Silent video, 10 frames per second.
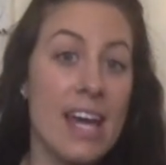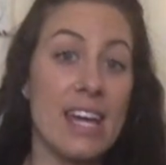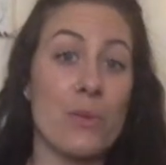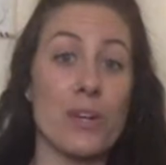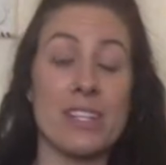
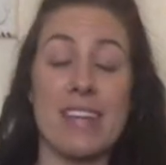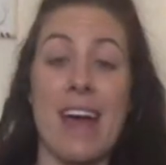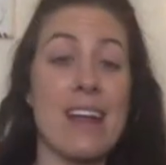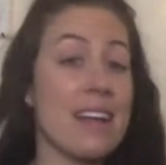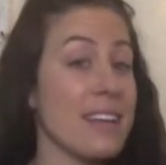It works
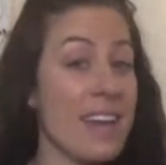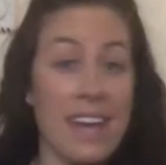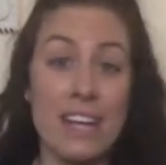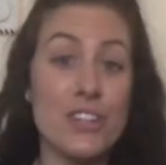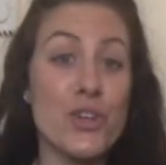at any
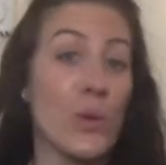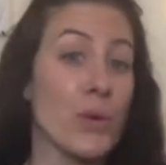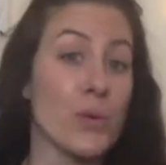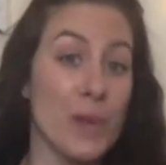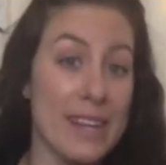age
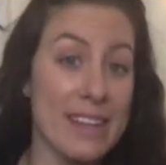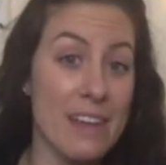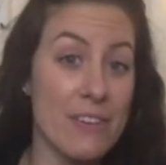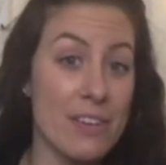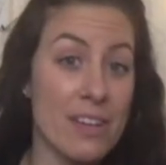or grade
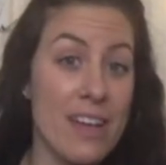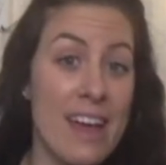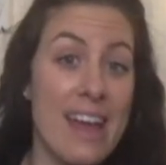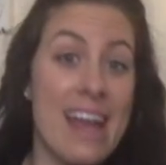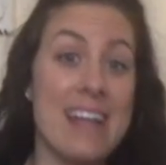level,
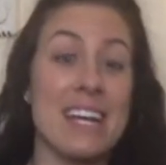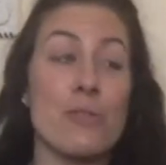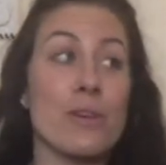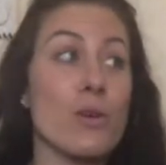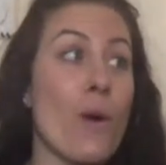and
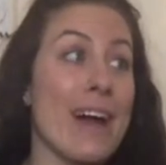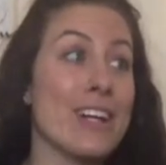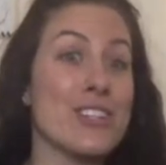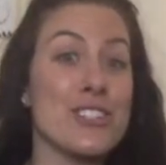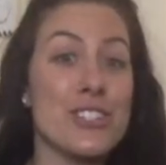it
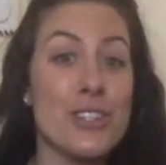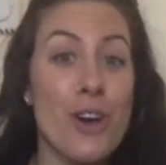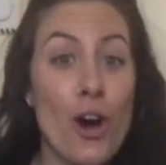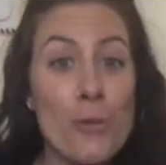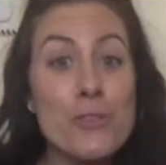requires
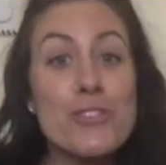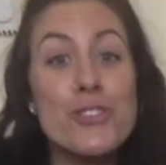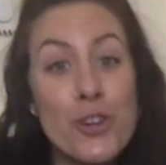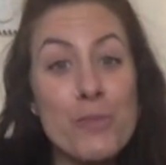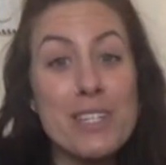almost
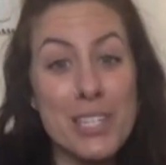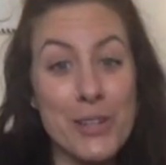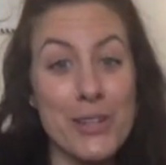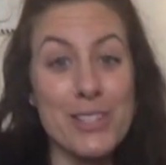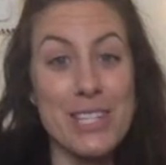no
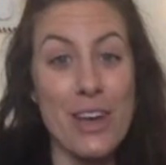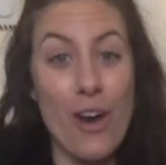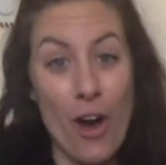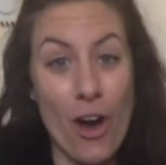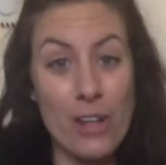materials at
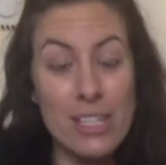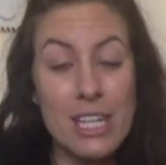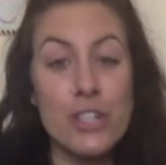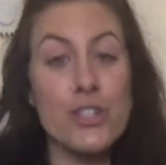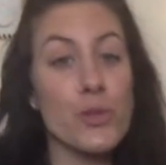all.
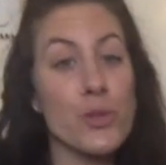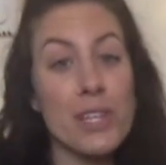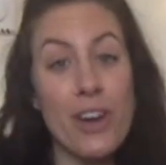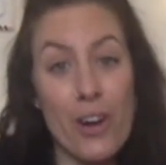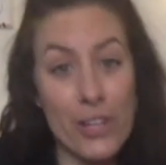
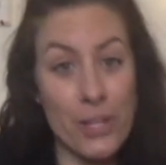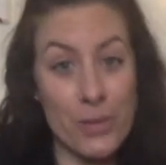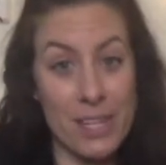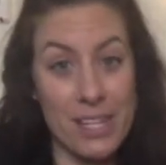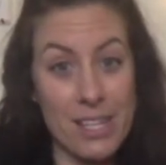Truly, all you
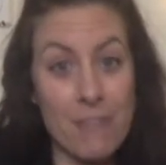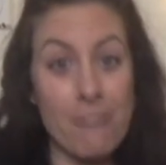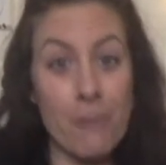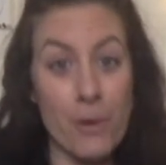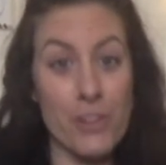need
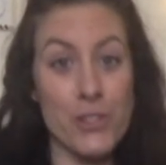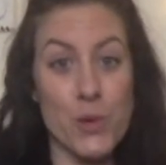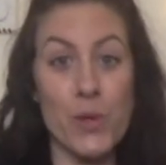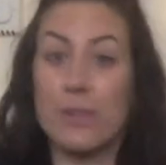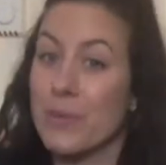for the
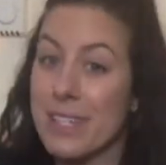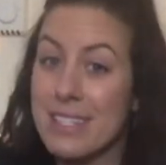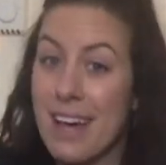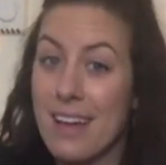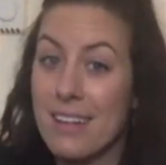story
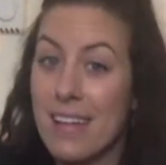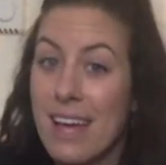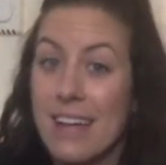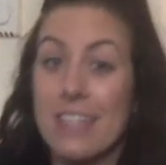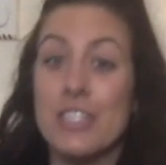retell
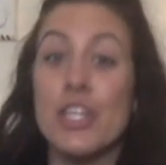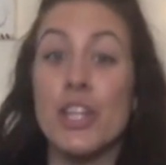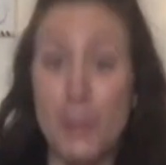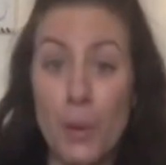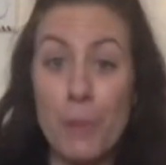is
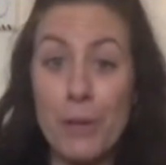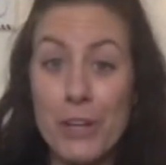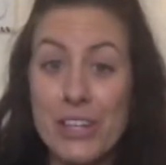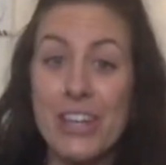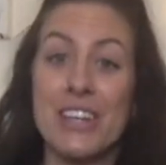your
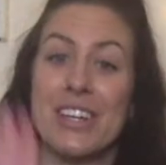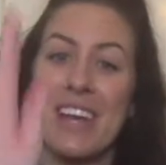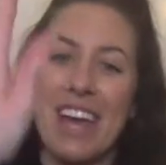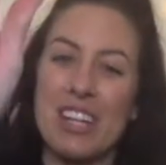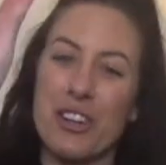book
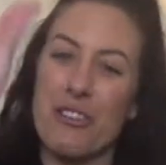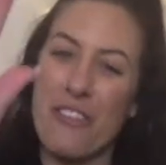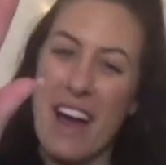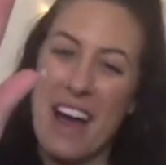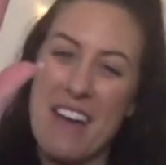and your
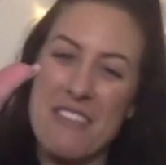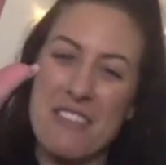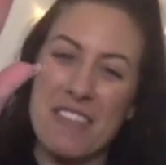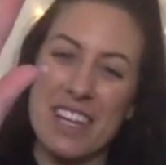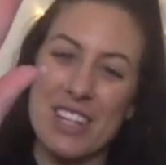5
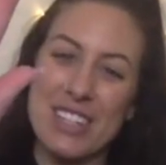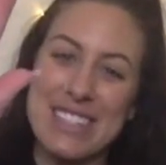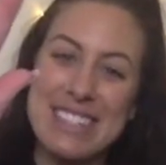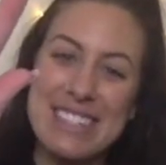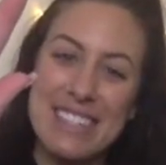fingers.